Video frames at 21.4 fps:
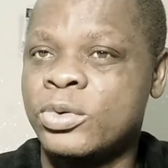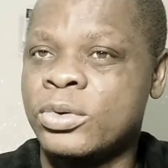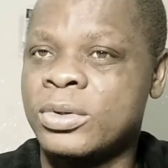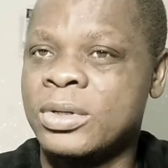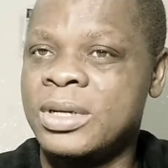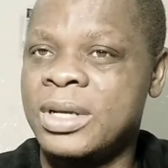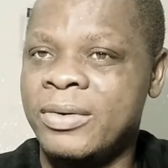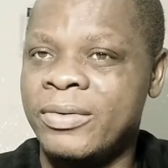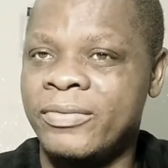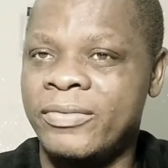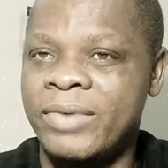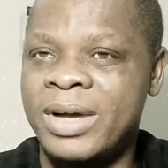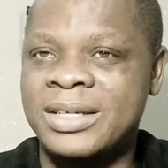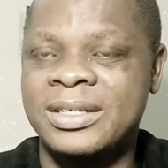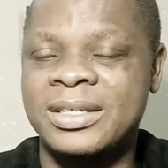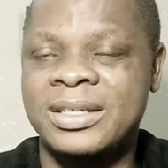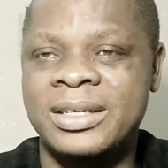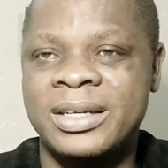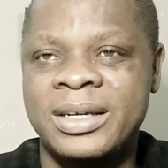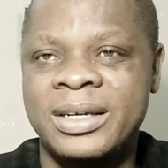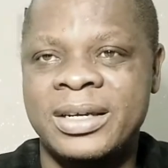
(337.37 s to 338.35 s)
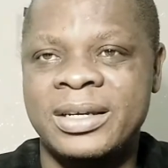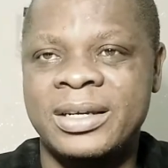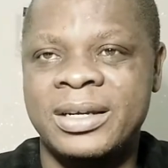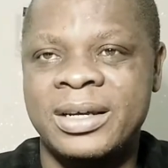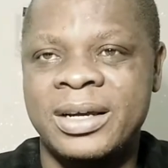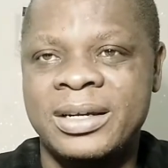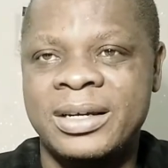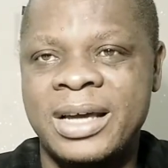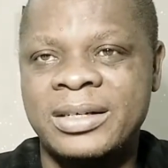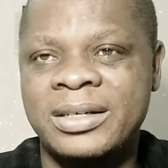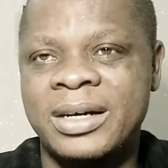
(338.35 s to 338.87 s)
took the vaccine
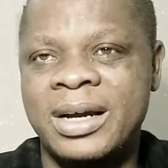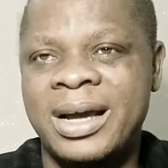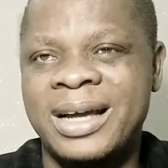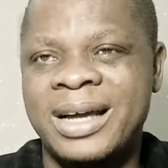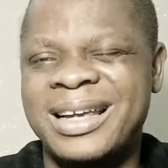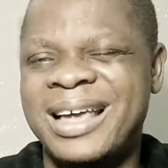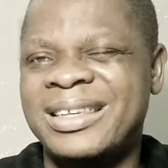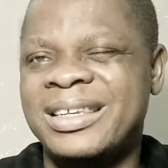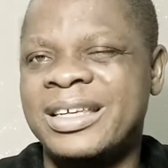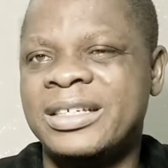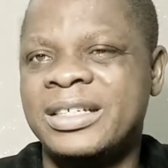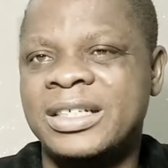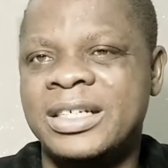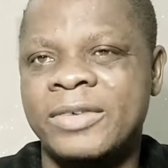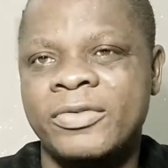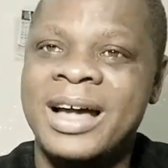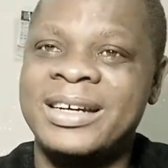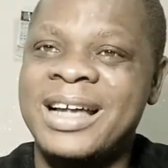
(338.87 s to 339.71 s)
in Nigeria, and that is the chief,